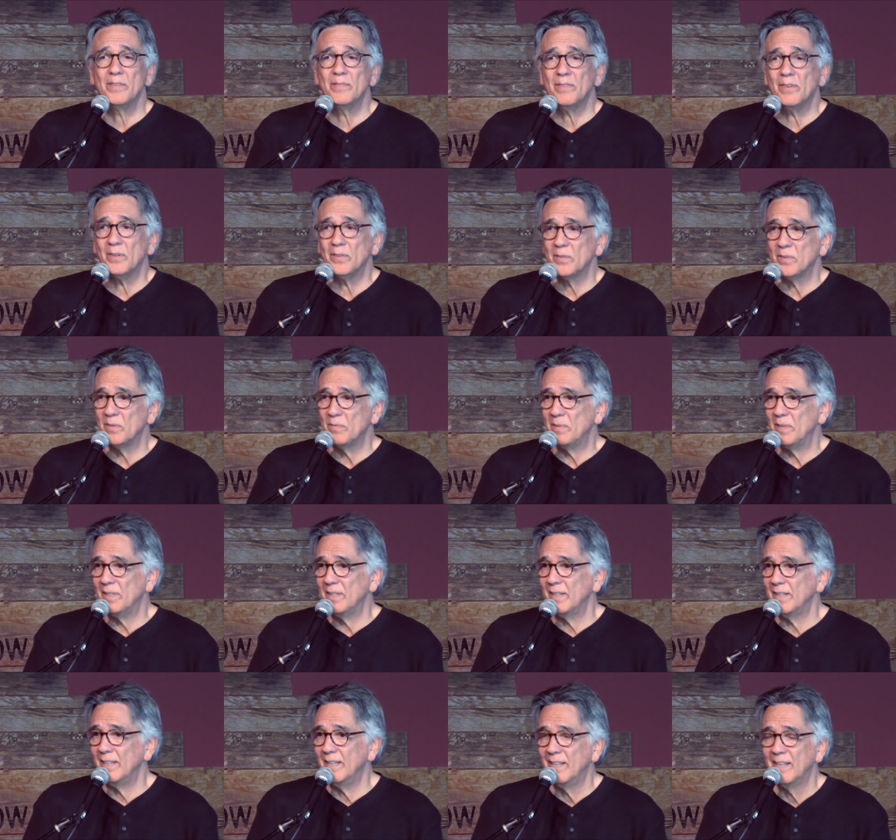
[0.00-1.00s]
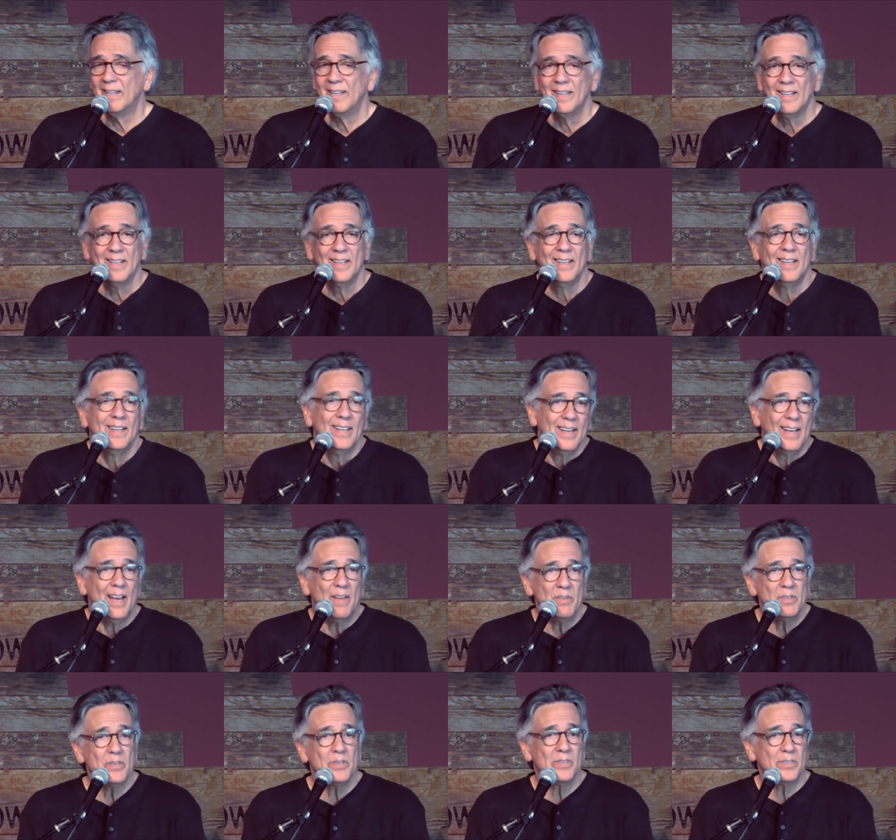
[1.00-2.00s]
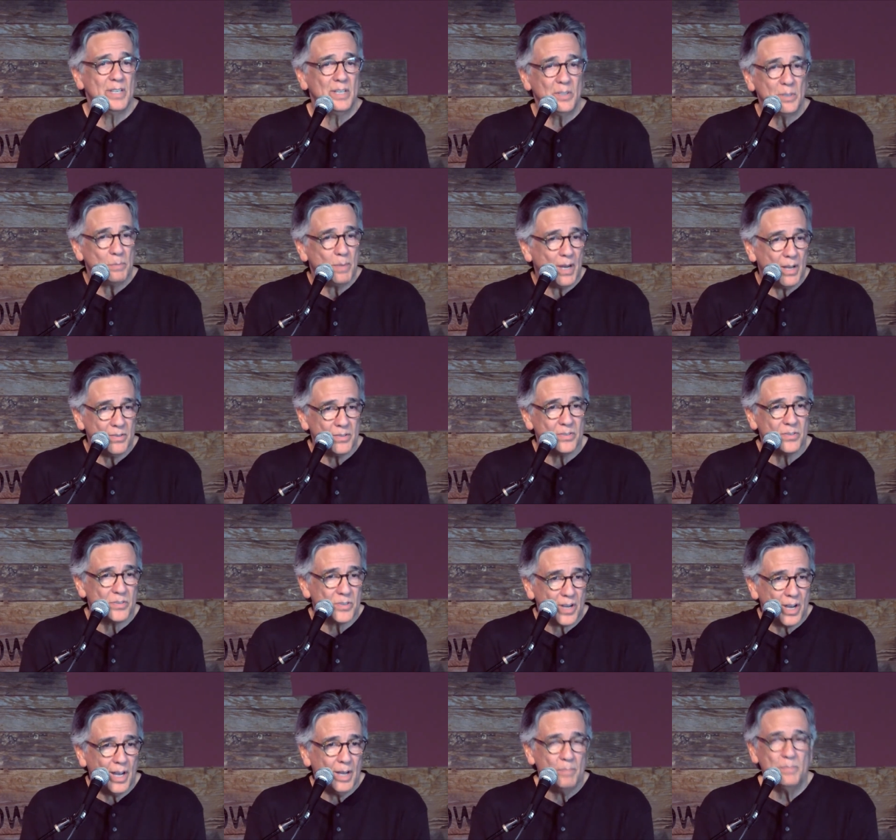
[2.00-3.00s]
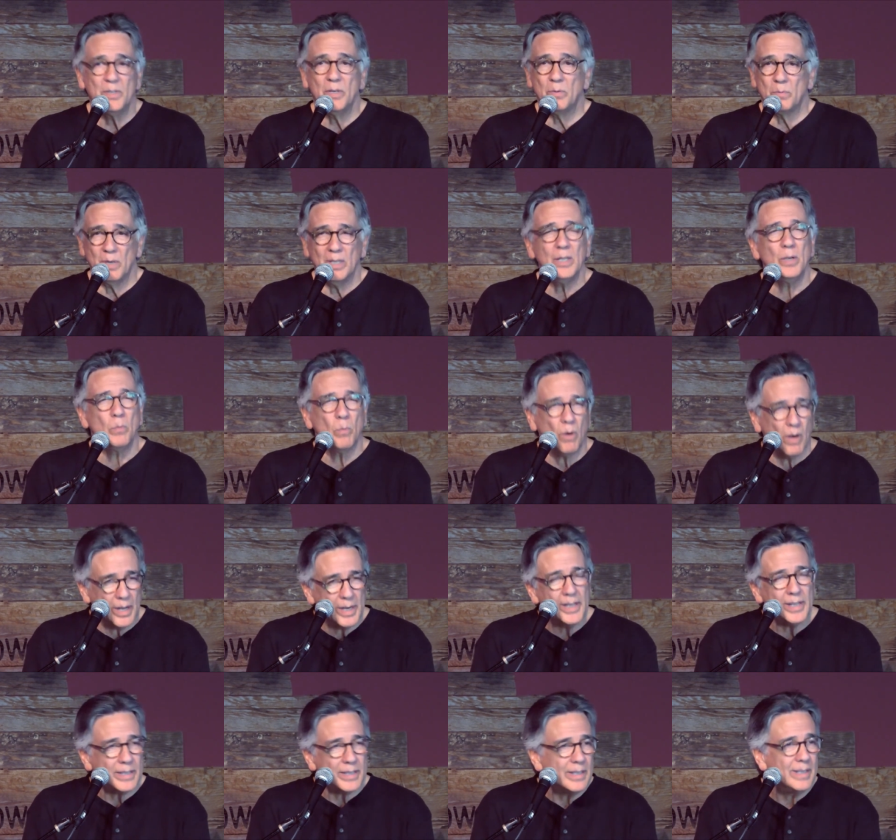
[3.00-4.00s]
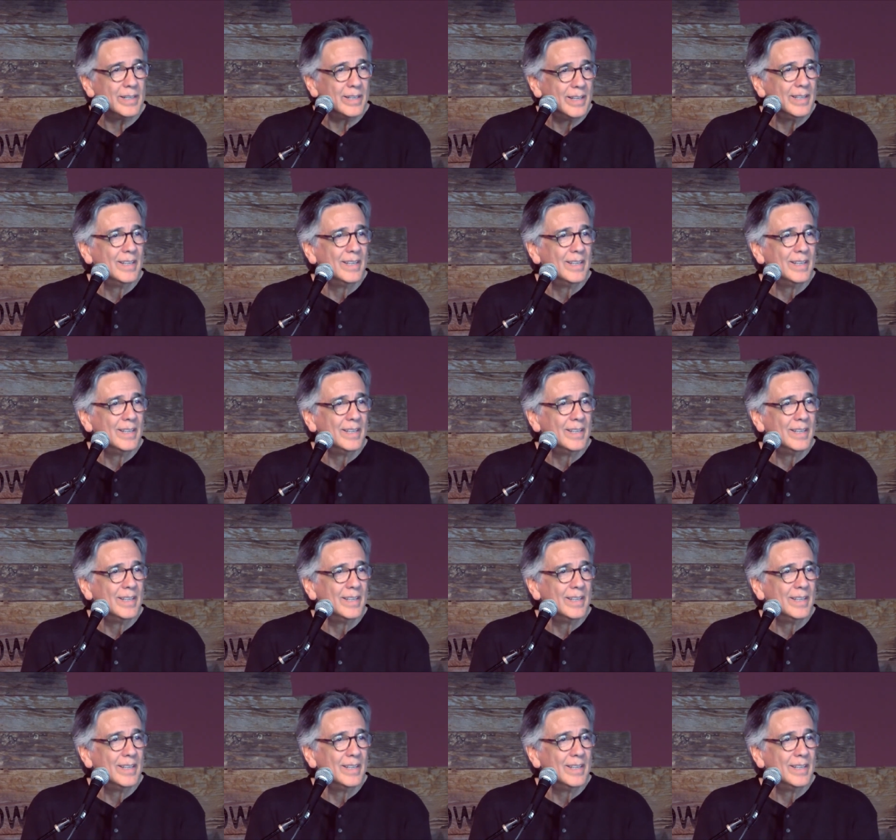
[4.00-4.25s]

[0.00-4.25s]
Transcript: in your vulnerability. Haven't you seen the boss's job? Do you really want it?